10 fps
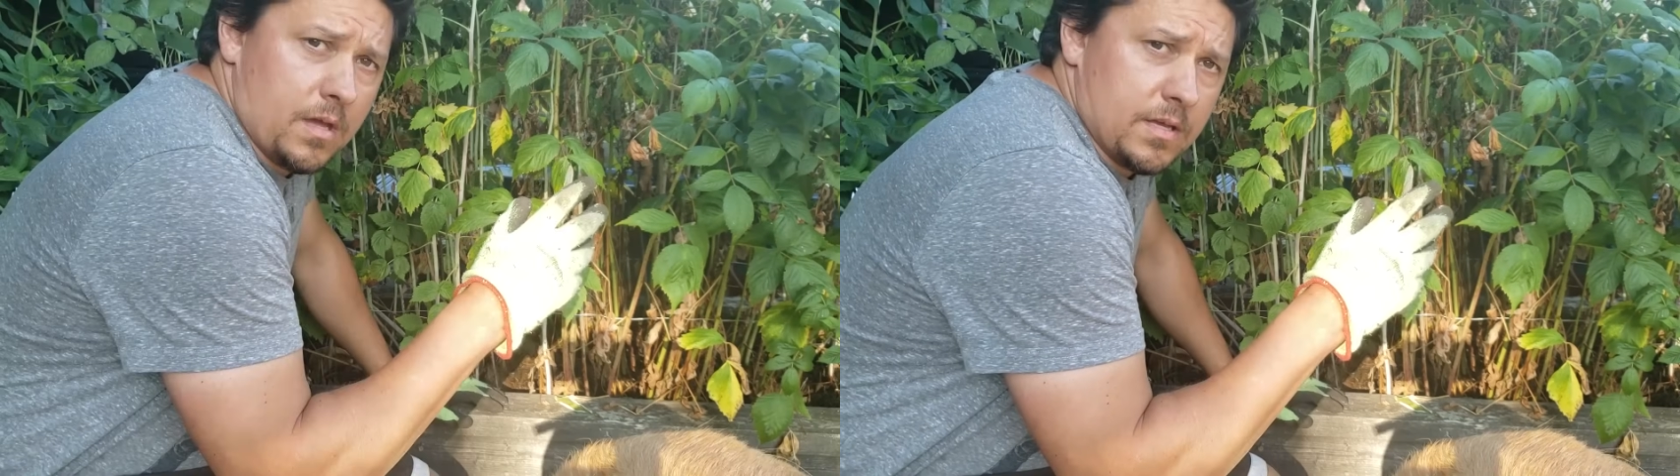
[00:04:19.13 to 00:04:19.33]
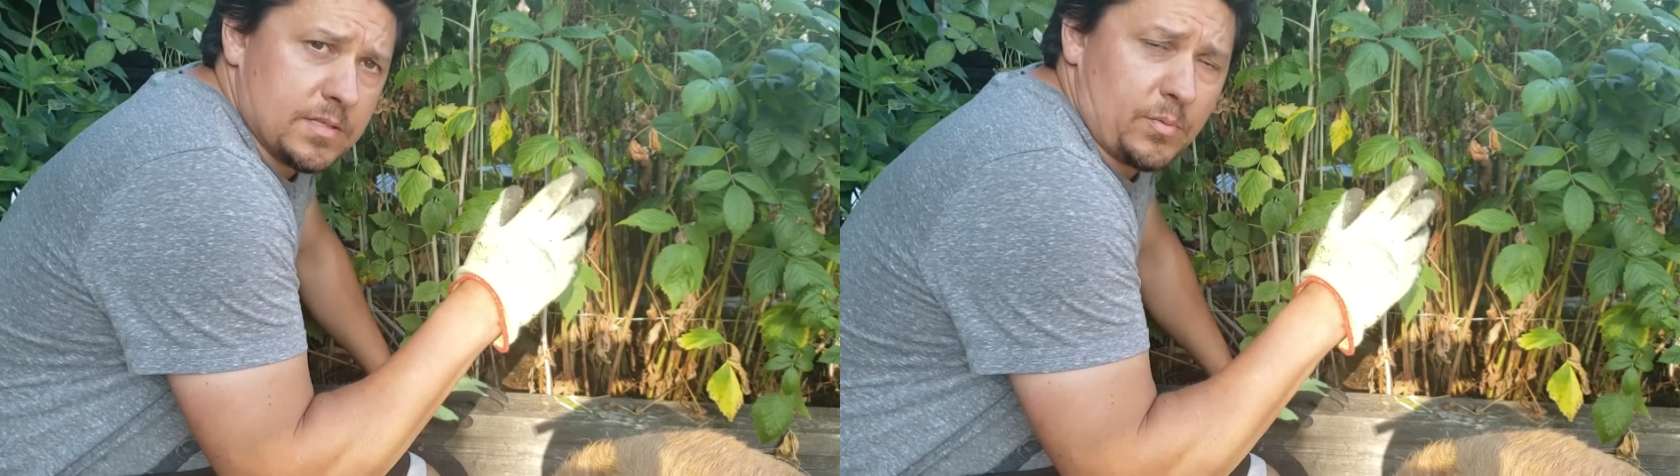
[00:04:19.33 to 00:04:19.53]

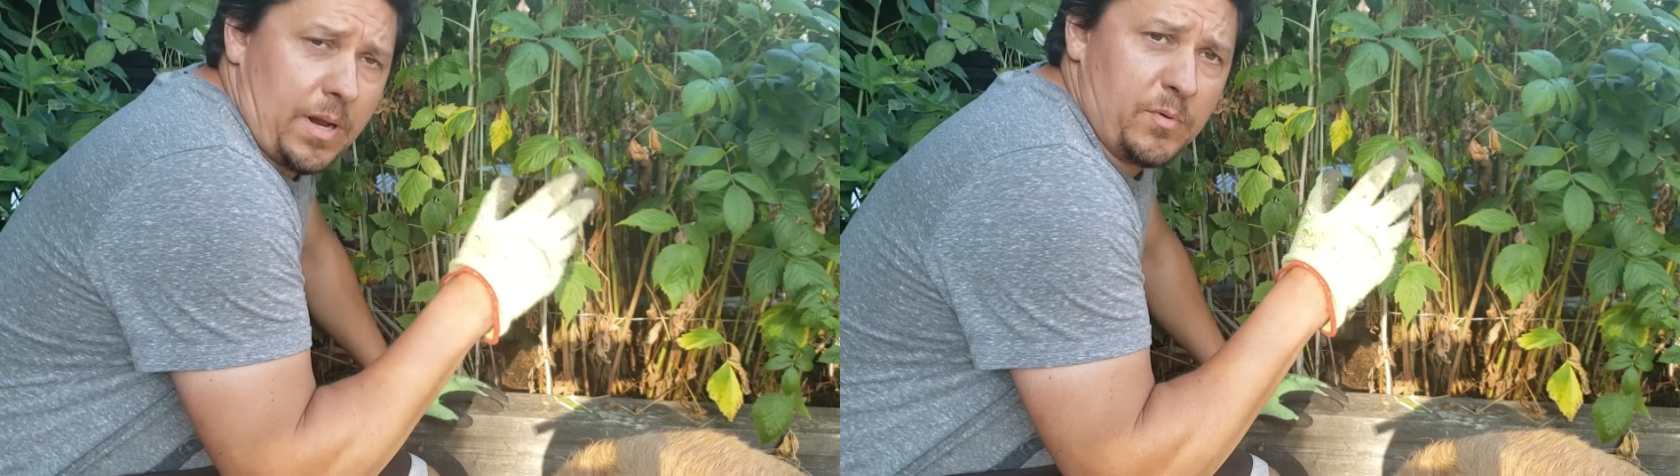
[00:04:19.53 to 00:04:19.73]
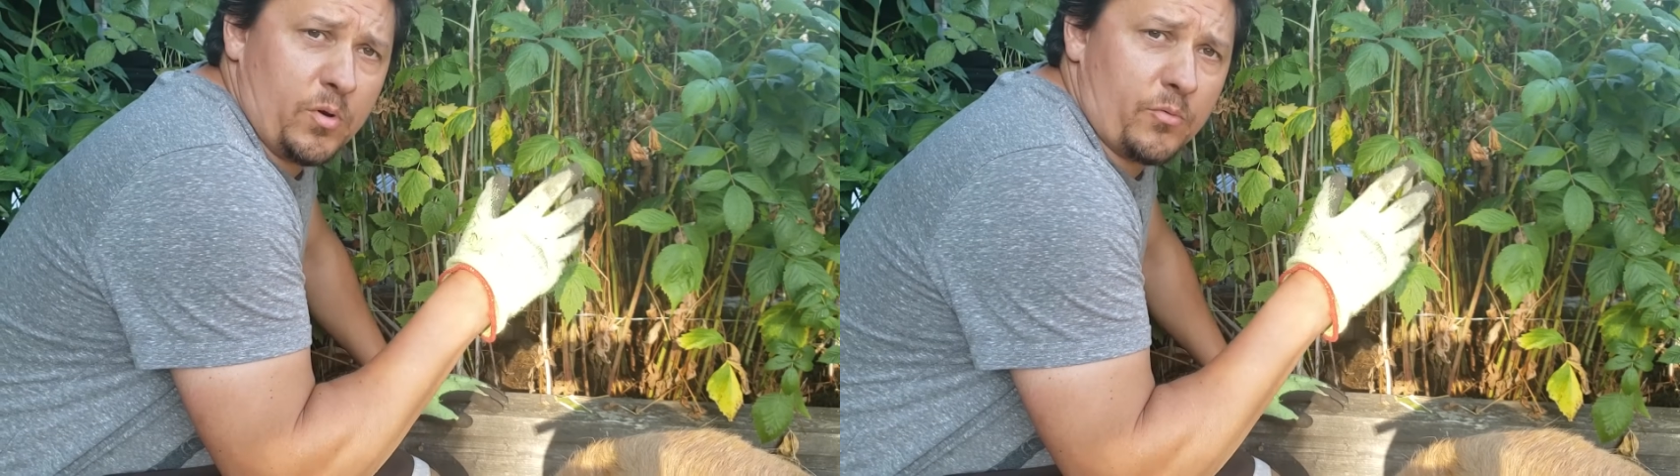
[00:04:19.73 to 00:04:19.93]
So when
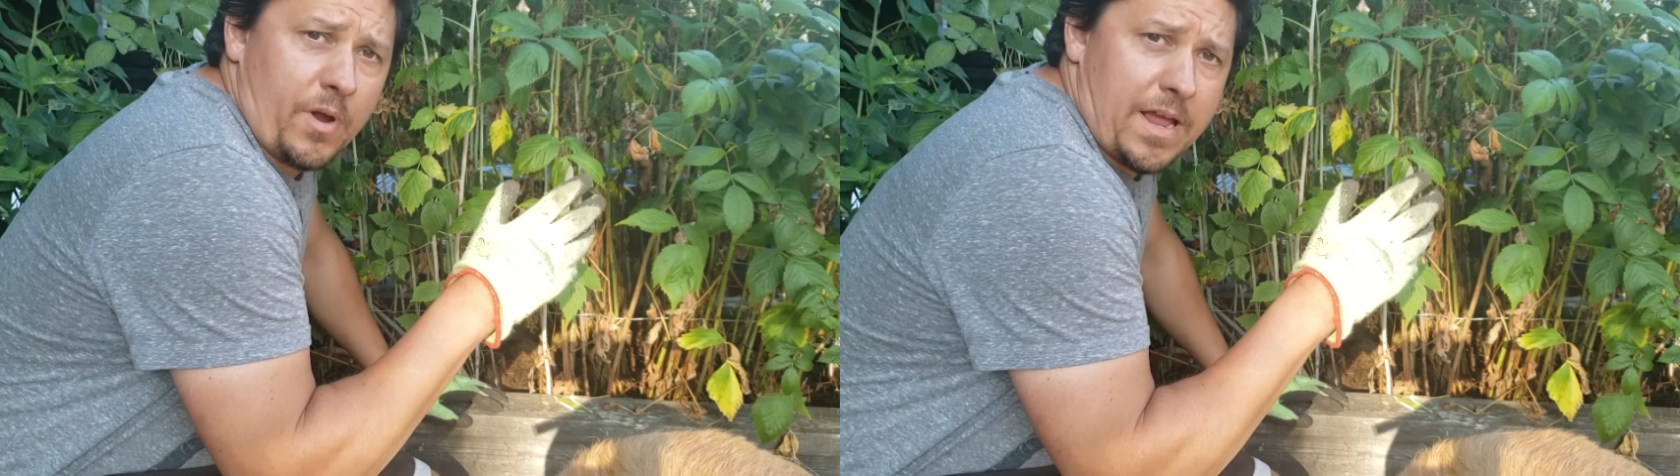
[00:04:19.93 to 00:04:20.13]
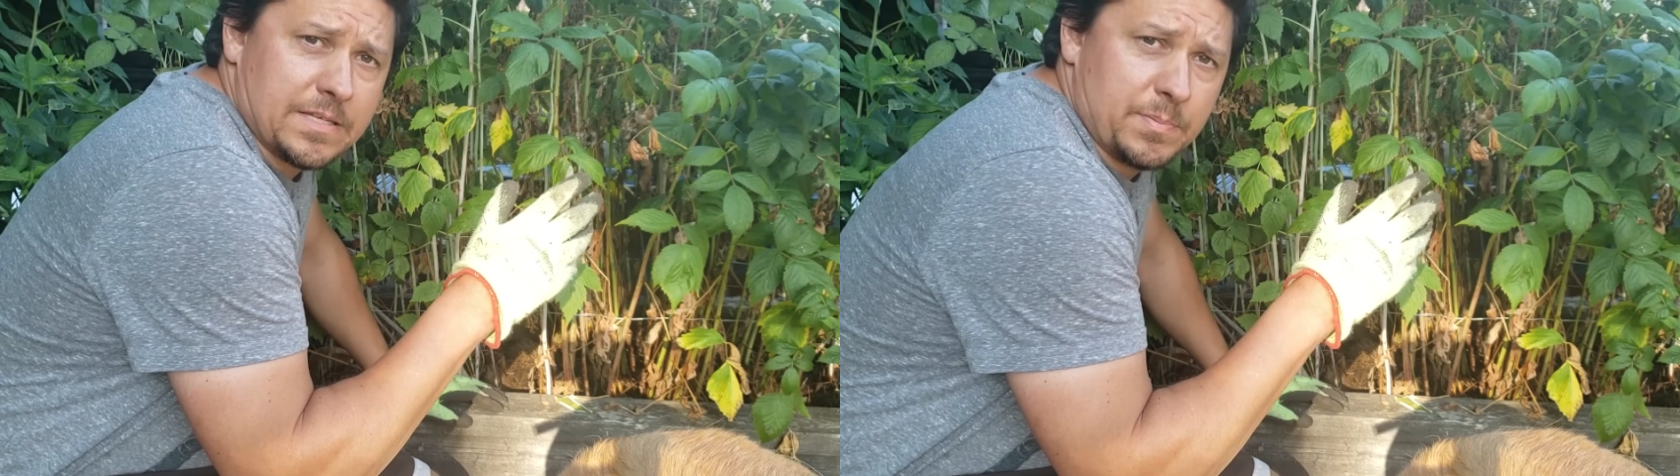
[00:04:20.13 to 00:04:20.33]
I'm doing
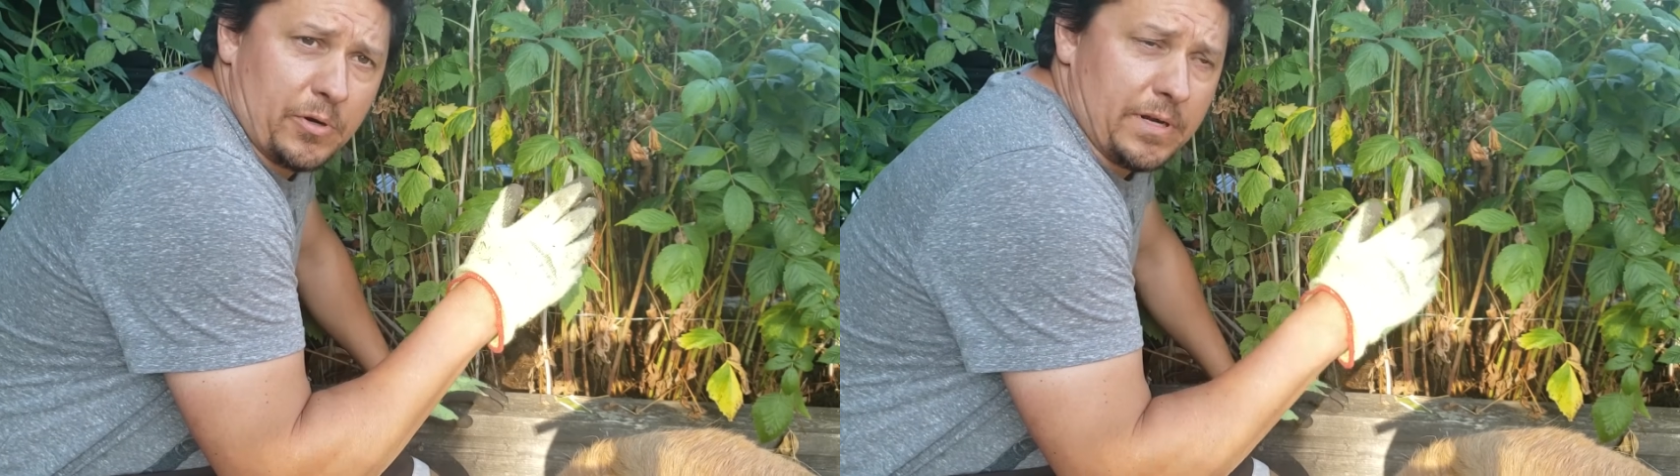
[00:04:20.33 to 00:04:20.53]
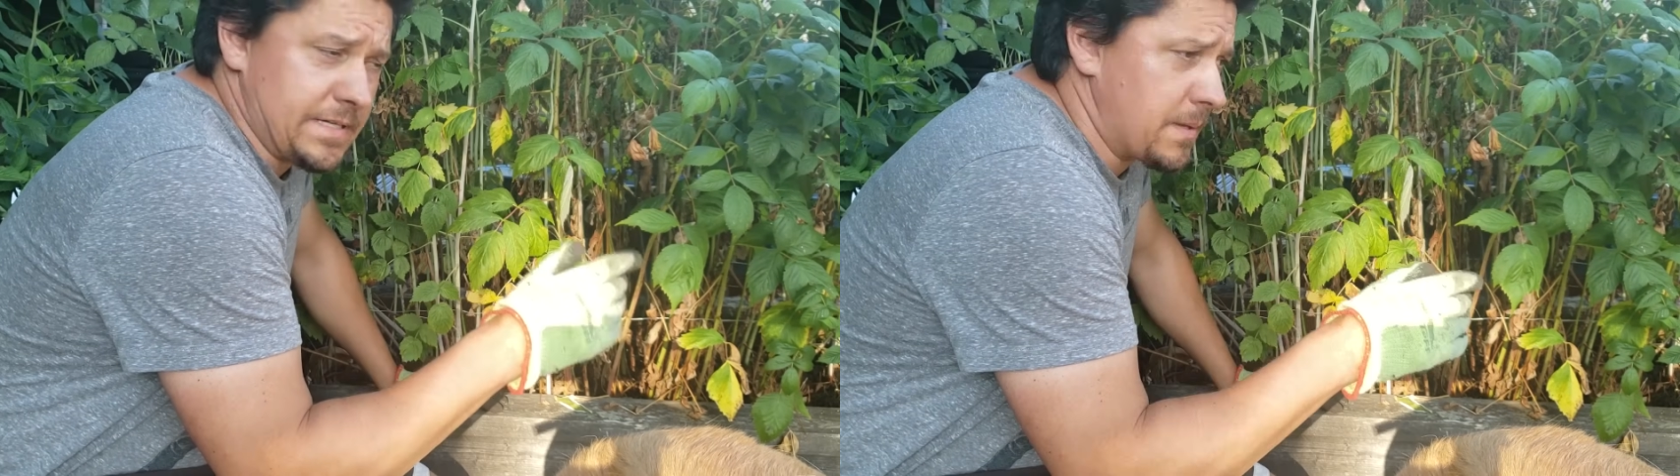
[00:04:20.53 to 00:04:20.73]

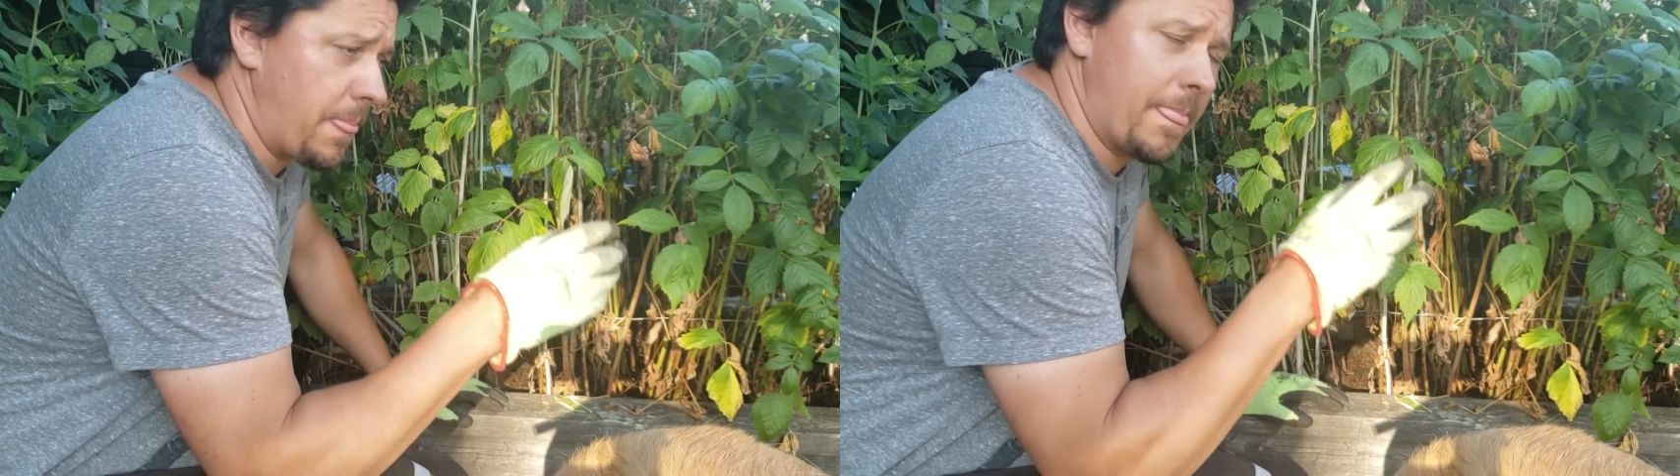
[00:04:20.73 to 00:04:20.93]
raspberries,